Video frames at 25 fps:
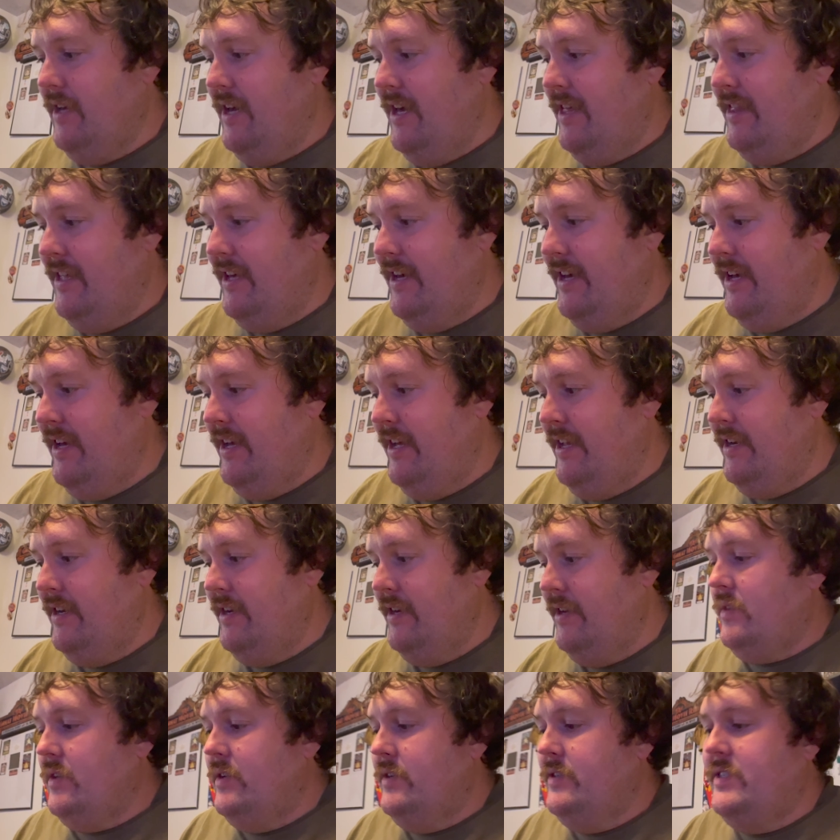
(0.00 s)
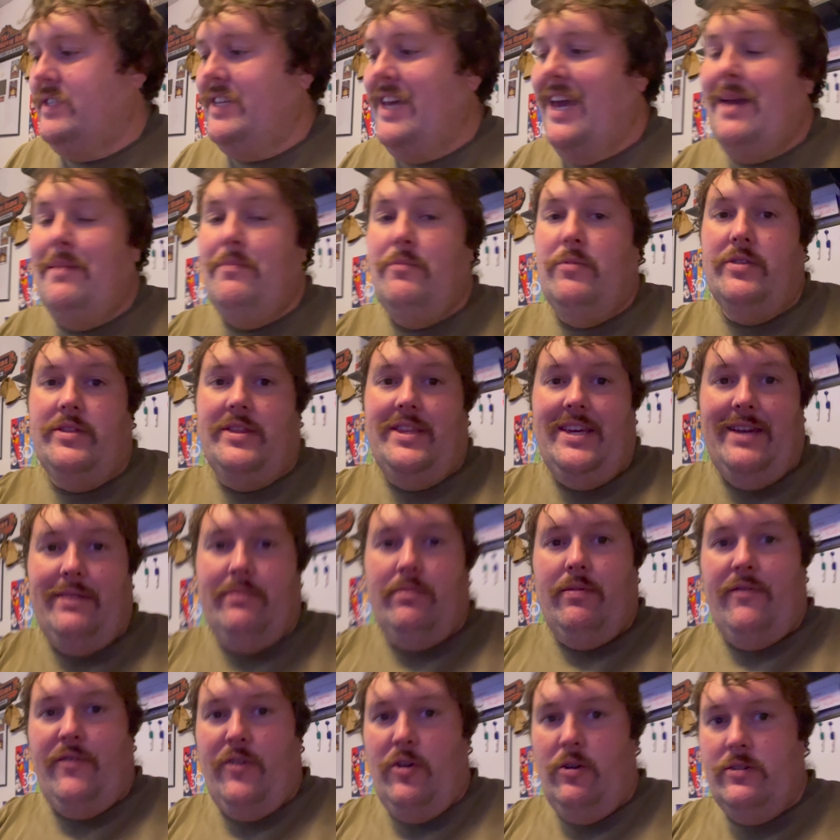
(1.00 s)
and then same with the
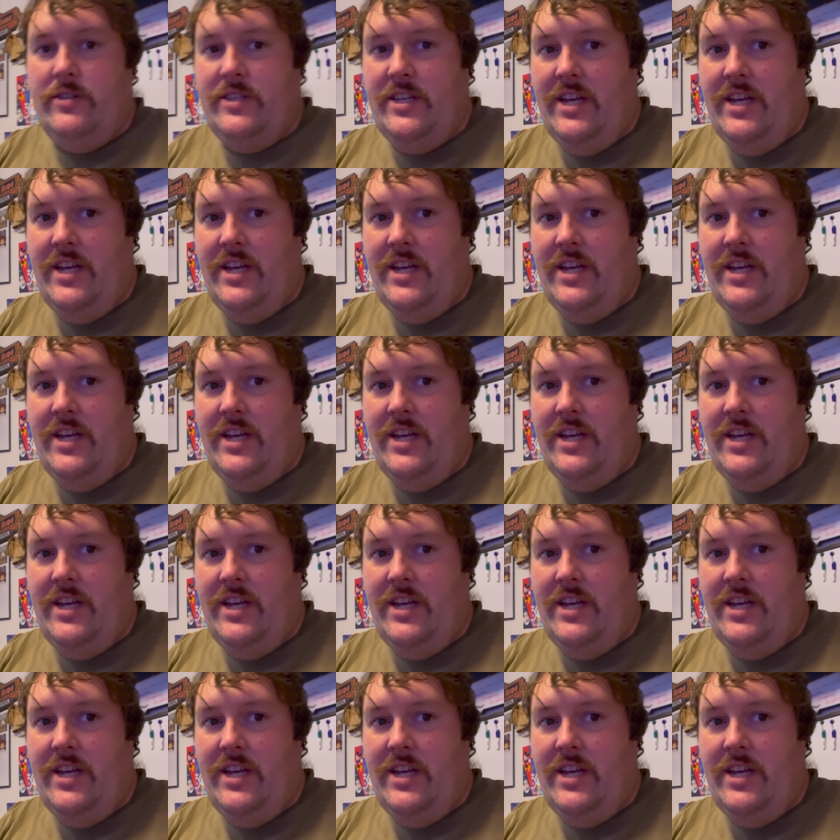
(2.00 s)
reverse